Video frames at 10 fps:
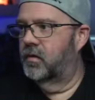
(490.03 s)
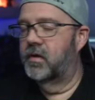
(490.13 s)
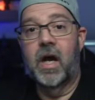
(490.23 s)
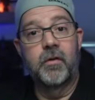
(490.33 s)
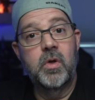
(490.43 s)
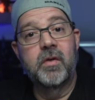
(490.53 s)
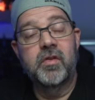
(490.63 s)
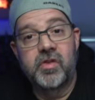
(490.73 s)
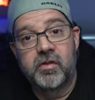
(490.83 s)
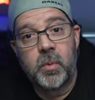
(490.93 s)
Now, if you have a
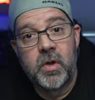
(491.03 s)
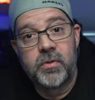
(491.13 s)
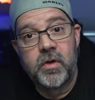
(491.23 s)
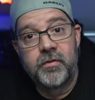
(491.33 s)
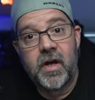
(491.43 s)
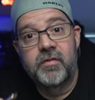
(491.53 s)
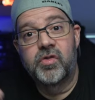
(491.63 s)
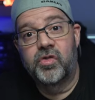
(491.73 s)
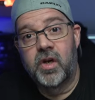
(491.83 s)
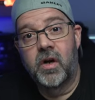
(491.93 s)
6.35
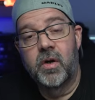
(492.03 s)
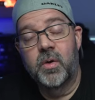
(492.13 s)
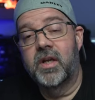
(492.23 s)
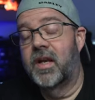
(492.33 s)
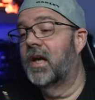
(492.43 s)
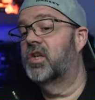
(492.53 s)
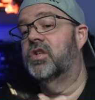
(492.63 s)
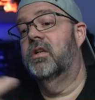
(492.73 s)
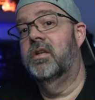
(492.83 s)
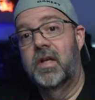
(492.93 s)
stereo
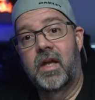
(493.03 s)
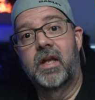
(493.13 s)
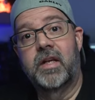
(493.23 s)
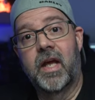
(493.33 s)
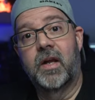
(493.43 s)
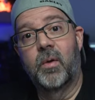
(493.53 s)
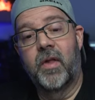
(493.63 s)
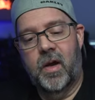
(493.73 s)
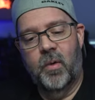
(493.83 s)
connection and you gotta go that